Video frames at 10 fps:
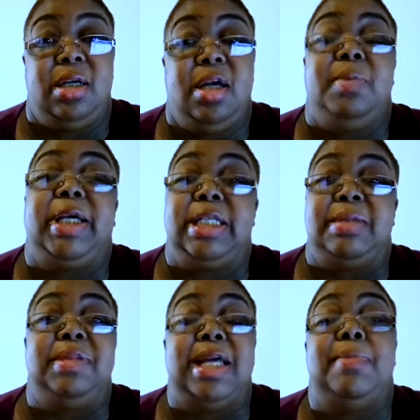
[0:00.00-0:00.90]
Because
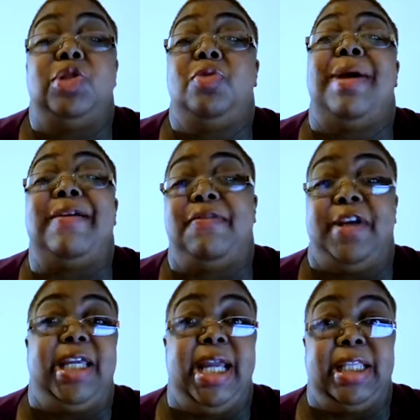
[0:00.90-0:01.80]
sometimes you might
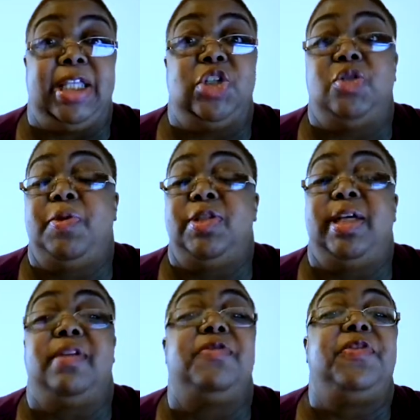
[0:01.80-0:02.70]
forget that you're supposed to
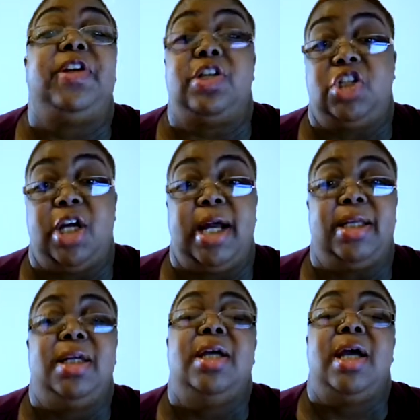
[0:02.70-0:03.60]
get a filler shot.
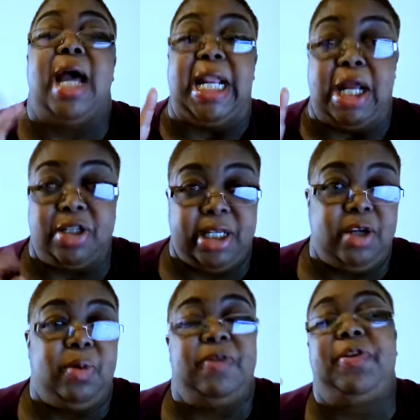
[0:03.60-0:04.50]
And I'll tell you
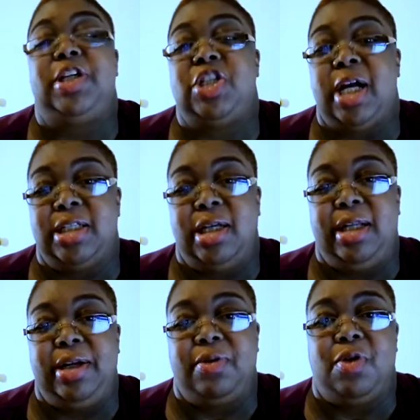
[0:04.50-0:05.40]
what filler shots are
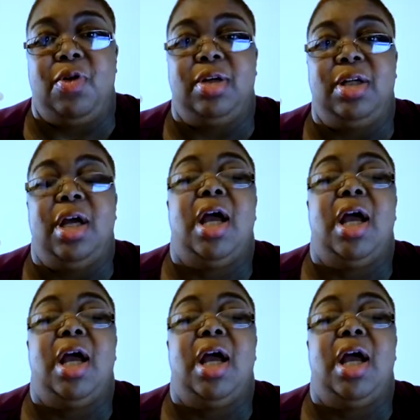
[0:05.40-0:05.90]
later on.